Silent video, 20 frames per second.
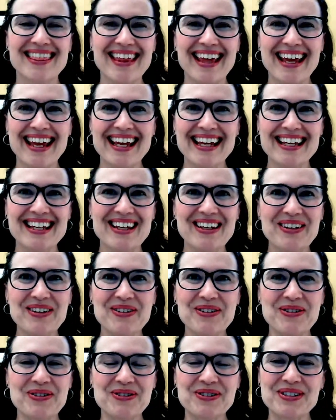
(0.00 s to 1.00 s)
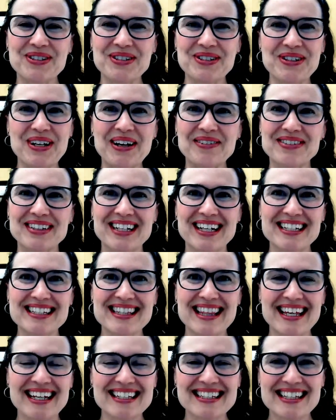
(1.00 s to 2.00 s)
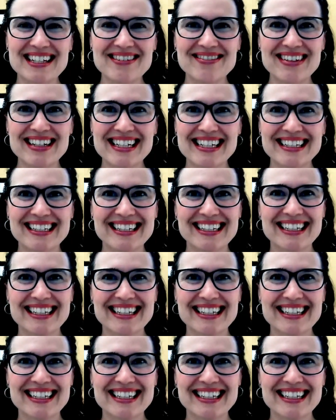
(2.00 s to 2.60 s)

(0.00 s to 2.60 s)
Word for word: Thank you. Did you have a nice Thanksgiving?